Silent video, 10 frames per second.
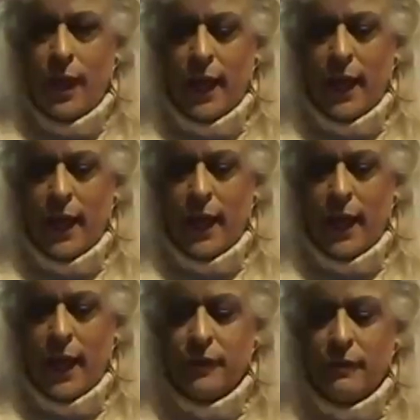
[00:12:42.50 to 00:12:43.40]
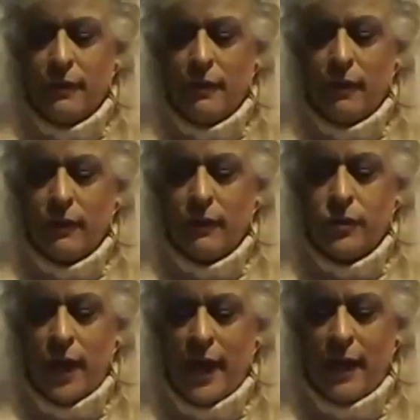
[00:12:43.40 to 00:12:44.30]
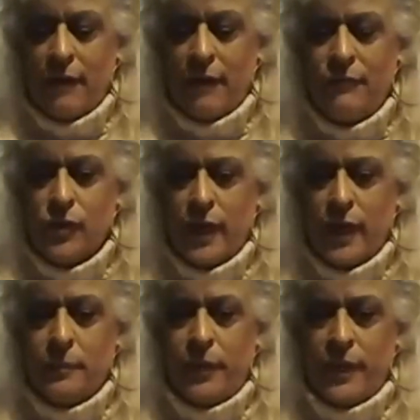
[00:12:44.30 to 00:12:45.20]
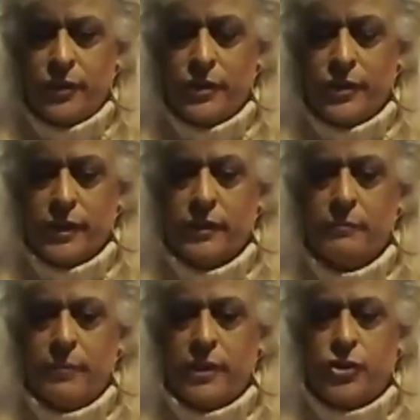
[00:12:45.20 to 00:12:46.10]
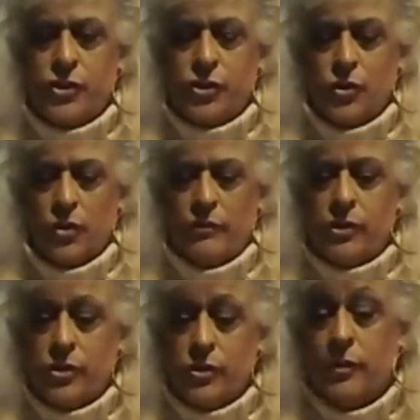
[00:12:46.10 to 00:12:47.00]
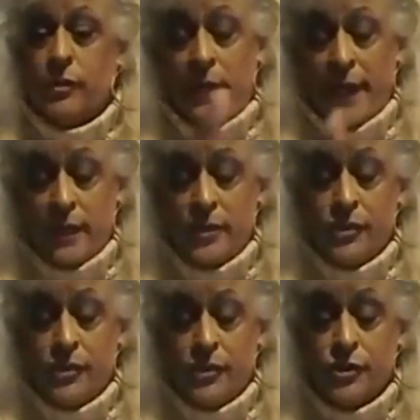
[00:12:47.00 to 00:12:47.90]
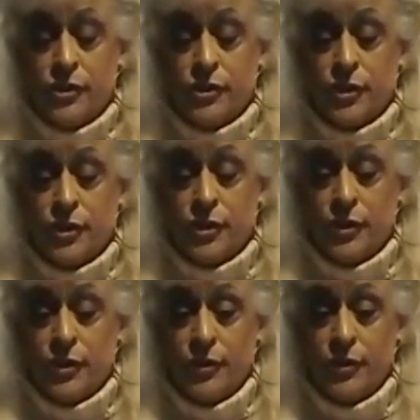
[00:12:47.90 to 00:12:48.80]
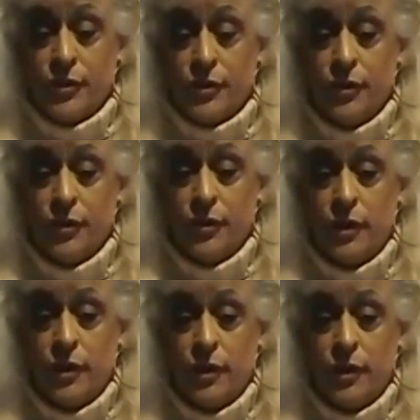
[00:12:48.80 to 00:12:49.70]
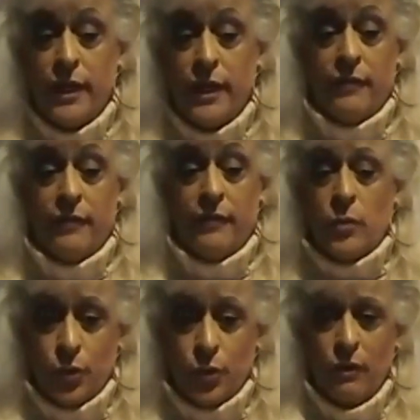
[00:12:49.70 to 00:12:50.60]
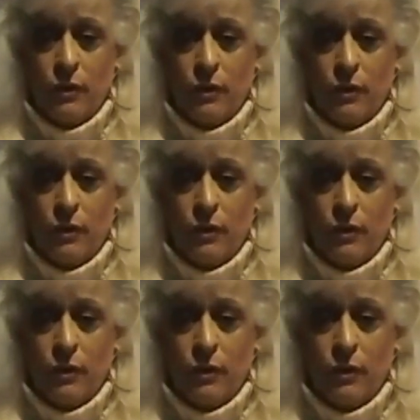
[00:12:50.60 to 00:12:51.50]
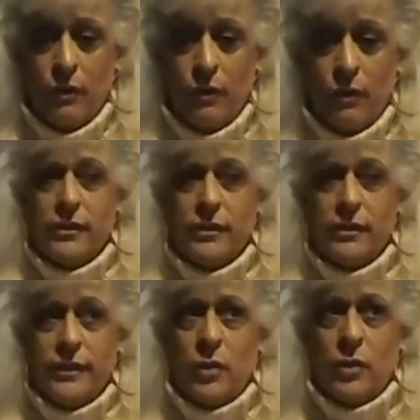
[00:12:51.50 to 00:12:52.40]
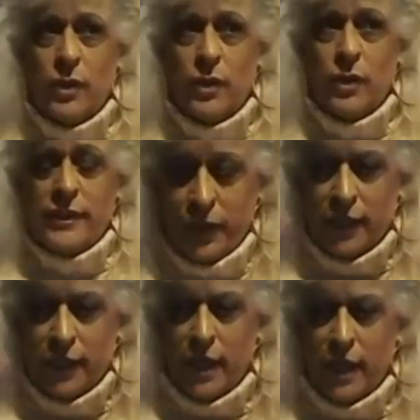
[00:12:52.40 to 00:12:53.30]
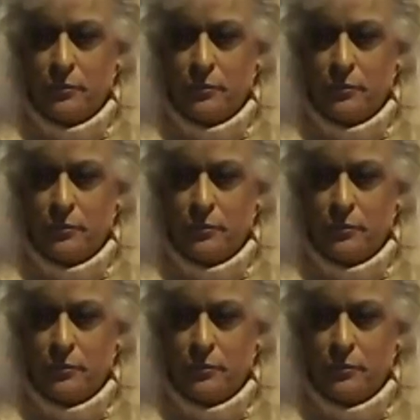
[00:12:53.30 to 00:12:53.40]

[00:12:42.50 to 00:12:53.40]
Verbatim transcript: And you have to try to pitch it, pitch your story to a manager. Even though they're working for you, they're the ones that got to pick you. Say, okay, I'll sign you.